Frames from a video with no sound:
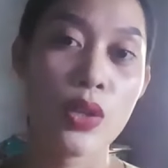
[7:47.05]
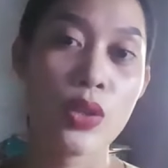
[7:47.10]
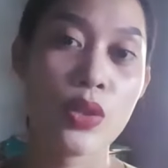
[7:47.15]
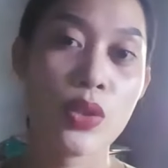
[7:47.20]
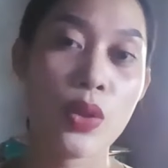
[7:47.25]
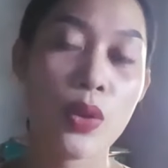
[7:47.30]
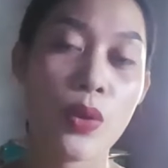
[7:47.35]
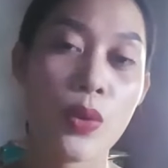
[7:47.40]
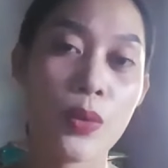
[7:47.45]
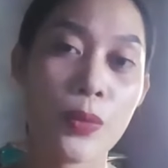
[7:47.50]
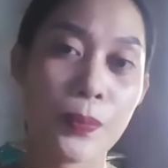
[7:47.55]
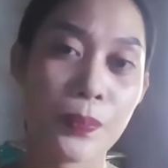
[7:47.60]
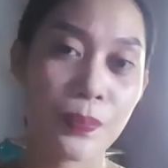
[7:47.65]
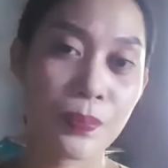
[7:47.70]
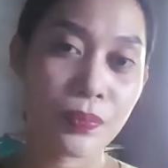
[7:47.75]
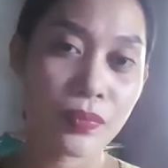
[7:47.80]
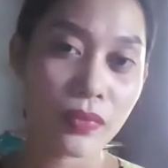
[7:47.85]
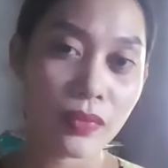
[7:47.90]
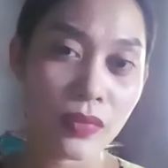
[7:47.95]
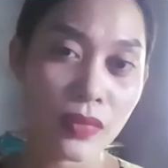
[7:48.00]
So
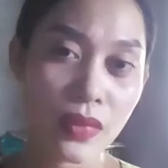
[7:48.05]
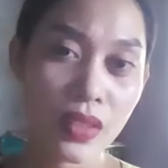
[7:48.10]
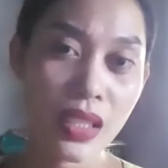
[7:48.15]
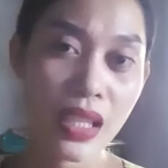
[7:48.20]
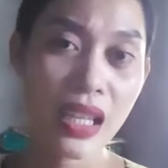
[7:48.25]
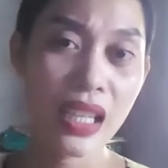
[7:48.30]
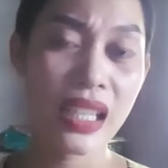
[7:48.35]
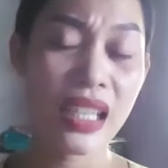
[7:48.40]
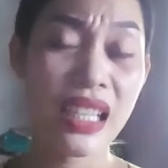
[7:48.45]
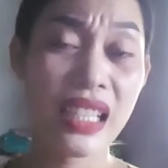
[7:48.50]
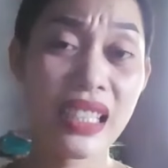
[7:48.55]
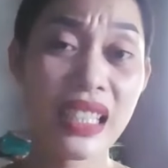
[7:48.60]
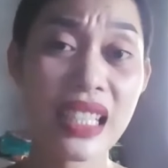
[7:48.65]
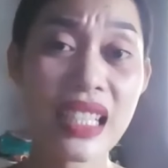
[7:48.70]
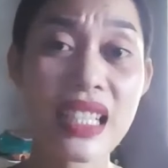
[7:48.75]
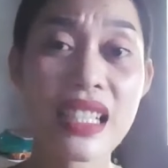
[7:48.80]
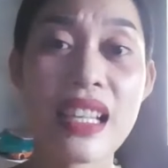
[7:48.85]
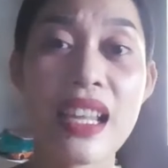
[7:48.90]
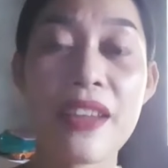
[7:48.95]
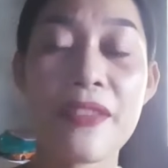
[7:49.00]
it
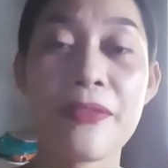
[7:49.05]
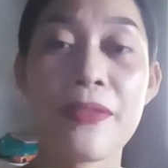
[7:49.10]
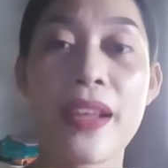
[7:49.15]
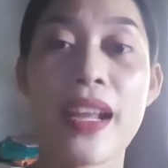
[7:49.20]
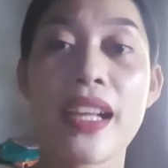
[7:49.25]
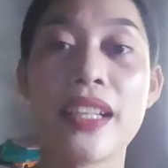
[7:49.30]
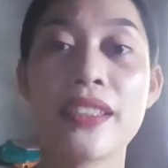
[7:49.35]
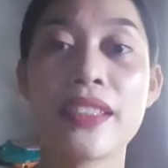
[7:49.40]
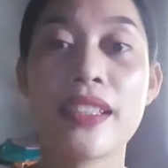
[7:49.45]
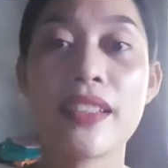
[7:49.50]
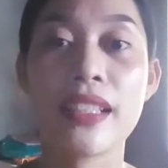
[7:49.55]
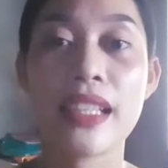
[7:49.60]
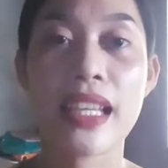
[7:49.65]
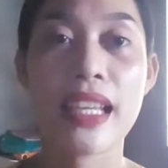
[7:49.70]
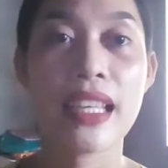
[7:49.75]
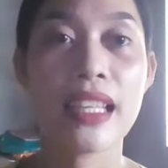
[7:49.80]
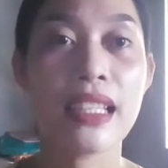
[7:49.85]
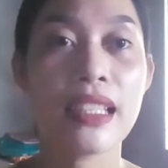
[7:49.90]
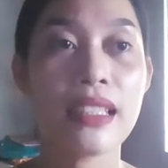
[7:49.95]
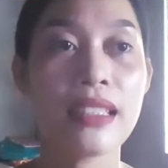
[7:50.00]
is the effect
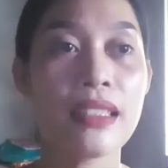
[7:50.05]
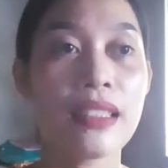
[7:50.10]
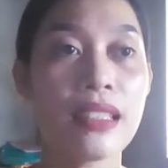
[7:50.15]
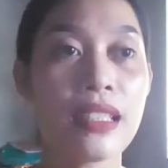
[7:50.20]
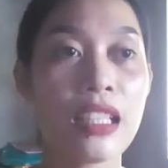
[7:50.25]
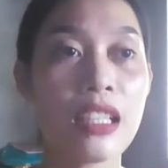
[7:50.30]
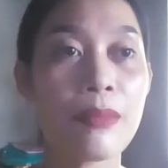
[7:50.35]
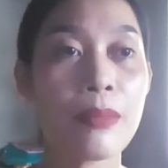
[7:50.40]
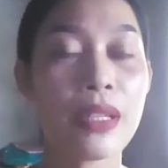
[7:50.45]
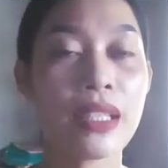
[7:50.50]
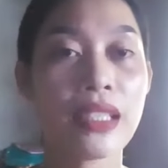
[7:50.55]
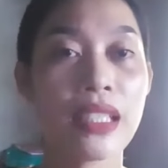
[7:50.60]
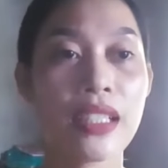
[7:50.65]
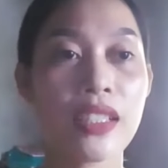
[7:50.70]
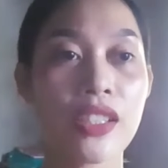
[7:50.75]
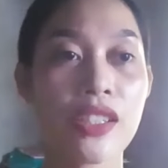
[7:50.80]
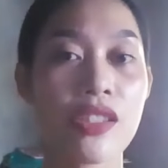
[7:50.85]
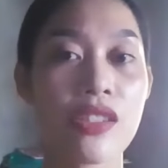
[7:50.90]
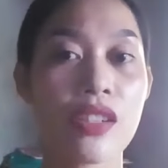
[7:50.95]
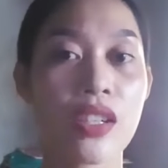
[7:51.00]
in
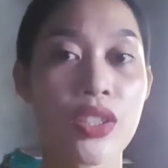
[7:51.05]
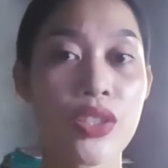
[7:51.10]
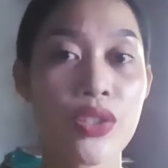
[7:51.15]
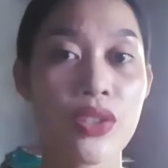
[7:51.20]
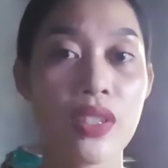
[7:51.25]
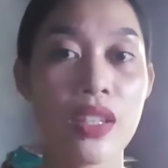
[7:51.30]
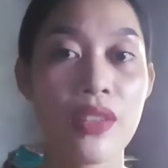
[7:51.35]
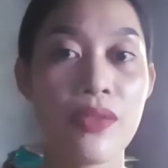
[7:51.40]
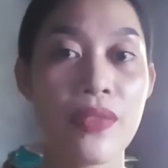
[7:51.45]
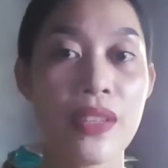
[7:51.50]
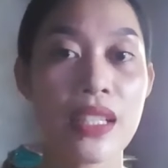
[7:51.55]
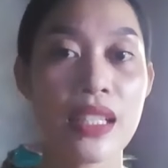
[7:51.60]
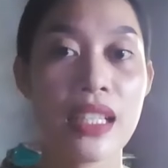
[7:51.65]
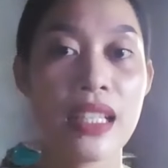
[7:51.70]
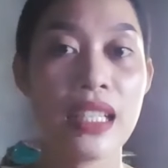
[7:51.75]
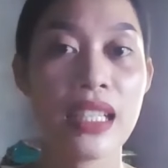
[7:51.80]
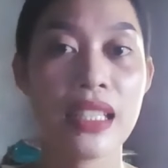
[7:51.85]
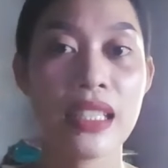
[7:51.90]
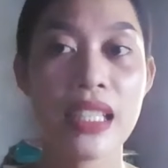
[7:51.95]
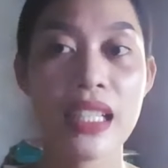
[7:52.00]
limited instructional
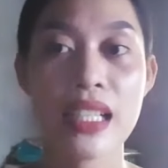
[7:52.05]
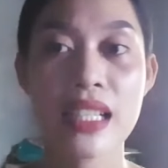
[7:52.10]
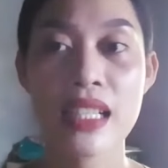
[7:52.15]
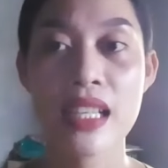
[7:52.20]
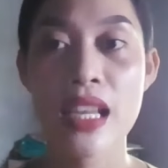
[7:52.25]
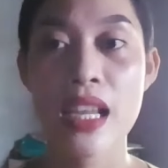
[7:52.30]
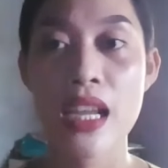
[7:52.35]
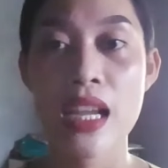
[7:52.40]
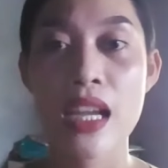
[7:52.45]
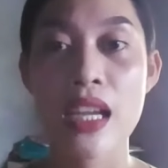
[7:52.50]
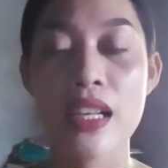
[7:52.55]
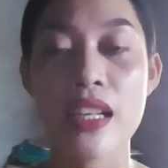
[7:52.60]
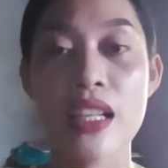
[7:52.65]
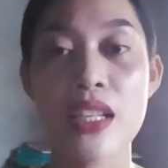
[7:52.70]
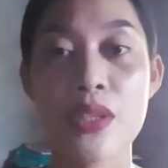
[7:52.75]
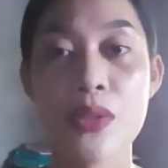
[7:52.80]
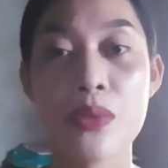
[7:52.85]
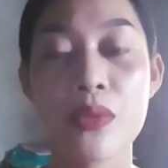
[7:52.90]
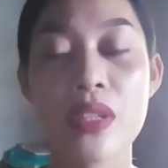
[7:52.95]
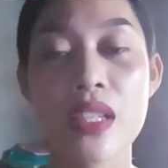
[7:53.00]
facilities.
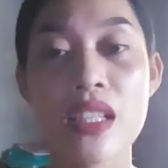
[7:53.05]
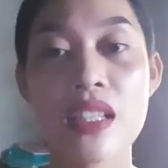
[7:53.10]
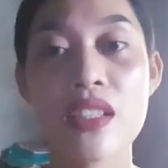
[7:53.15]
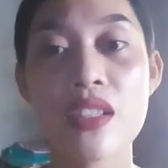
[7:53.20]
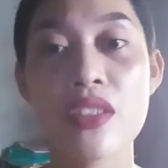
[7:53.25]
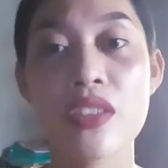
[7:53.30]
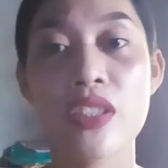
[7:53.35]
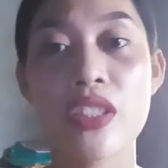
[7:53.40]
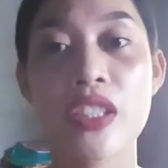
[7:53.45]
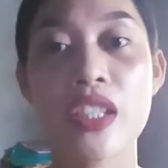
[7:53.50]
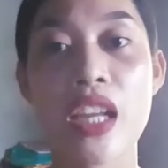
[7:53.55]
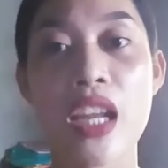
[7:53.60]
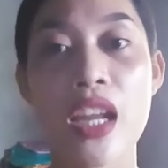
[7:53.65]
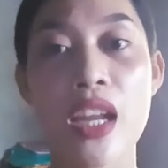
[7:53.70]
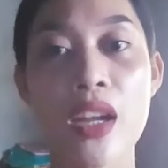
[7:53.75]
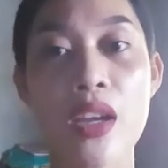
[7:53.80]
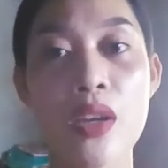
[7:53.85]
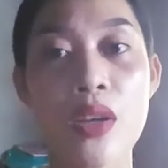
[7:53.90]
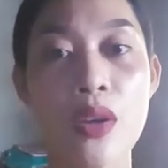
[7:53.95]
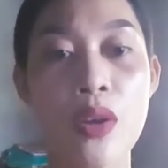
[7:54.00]
The students'
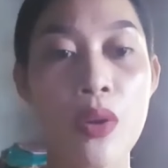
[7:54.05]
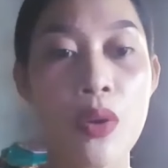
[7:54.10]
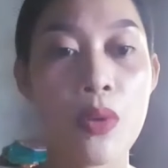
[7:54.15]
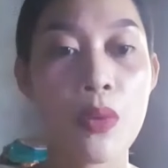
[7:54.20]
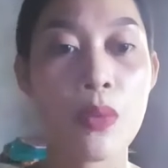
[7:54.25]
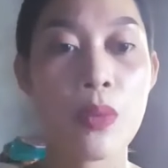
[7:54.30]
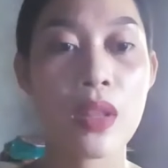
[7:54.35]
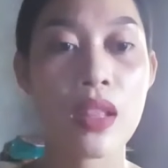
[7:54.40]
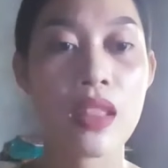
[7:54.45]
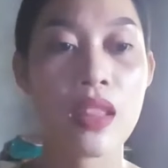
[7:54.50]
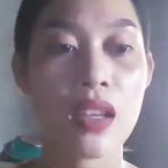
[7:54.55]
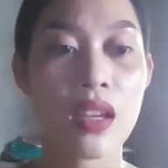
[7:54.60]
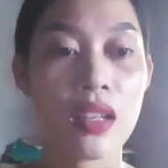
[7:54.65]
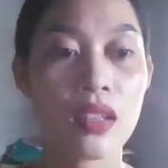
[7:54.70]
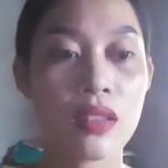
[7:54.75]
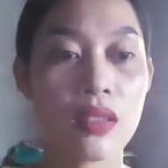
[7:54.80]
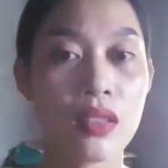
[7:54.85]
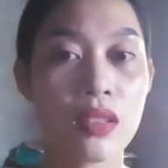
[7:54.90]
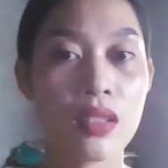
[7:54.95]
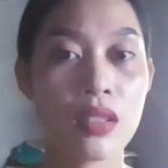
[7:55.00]
learning will
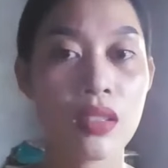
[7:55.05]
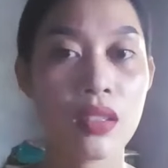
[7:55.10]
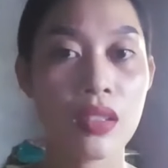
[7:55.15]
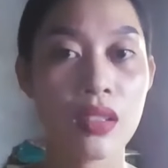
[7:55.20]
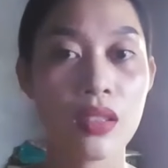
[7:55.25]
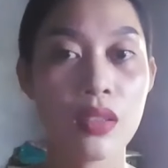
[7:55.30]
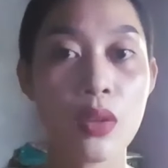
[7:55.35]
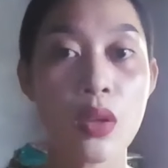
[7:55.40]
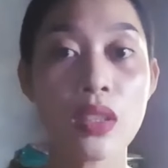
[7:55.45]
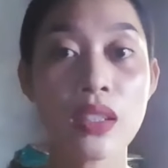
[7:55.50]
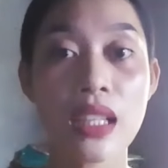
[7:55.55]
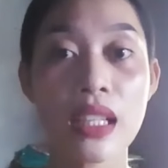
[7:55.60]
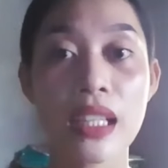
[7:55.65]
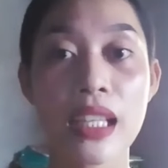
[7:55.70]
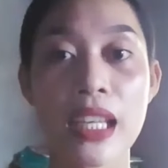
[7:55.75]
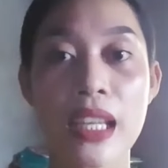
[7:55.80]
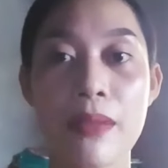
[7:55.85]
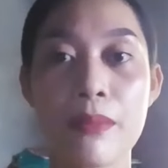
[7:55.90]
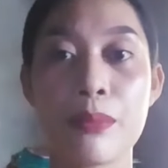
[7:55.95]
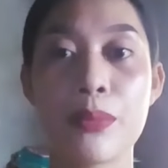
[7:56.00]
not
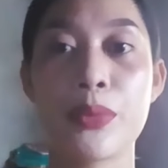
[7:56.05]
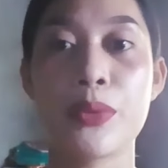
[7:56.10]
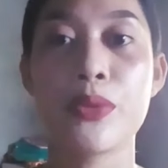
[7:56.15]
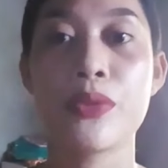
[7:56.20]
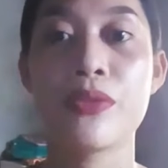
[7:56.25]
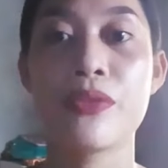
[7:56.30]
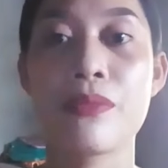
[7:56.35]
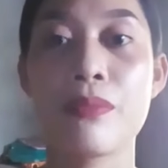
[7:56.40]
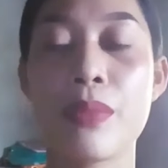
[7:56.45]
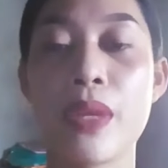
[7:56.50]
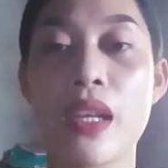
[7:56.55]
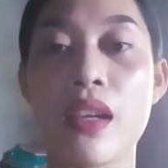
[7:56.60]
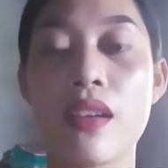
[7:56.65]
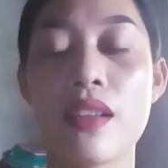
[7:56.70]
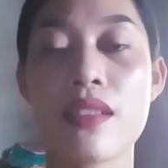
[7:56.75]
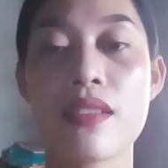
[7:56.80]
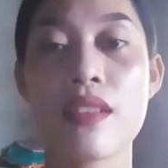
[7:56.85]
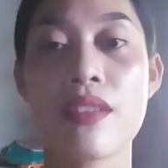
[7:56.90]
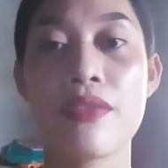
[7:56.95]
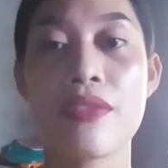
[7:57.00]
totally improve
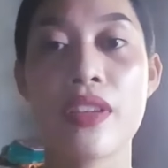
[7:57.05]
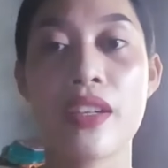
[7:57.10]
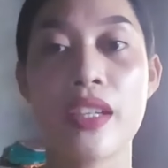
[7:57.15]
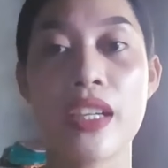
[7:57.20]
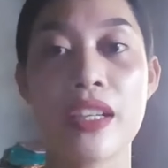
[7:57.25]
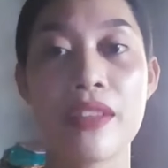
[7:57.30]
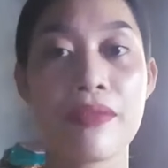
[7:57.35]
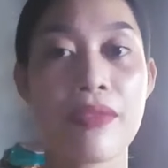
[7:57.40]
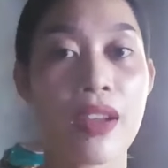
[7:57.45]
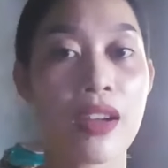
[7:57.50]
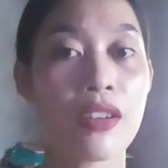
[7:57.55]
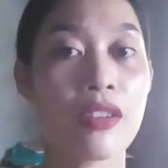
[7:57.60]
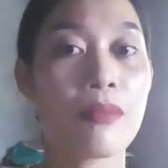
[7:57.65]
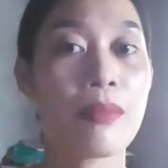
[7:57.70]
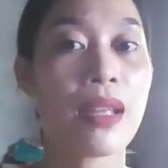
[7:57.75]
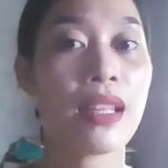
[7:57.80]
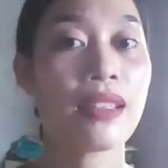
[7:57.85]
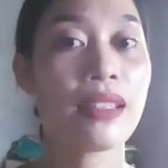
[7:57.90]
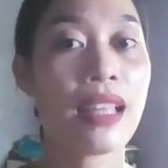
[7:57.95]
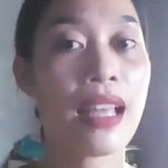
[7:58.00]
because of the
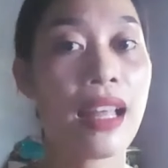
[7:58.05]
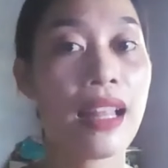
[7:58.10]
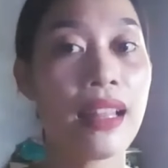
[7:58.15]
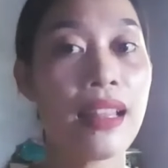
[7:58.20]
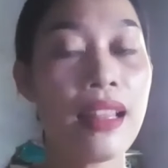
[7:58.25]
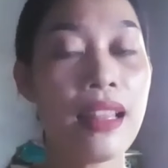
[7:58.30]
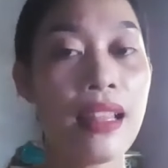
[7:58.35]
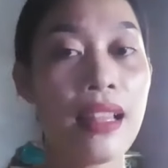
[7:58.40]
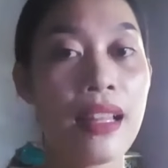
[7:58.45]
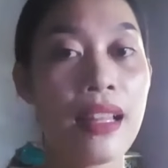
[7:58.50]
environmental